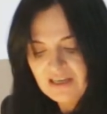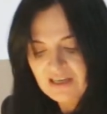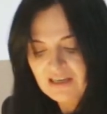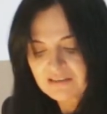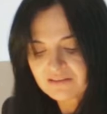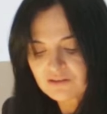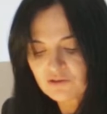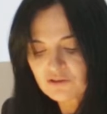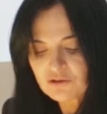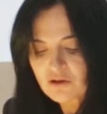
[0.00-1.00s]
and
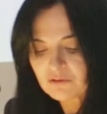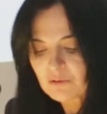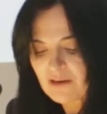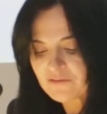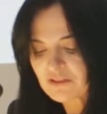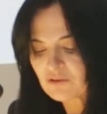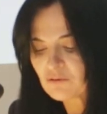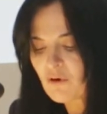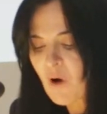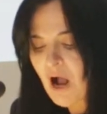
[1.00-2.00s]
traditional crafts, the
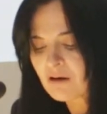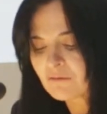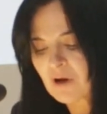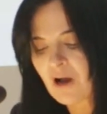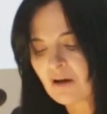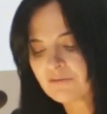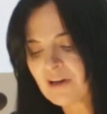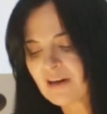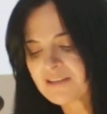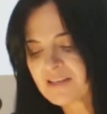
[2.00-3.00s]
know-how of
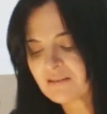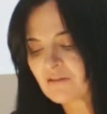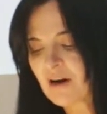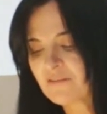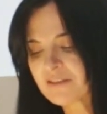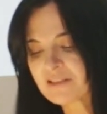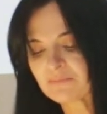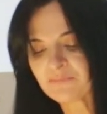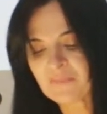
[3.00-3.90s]
arts and crafts.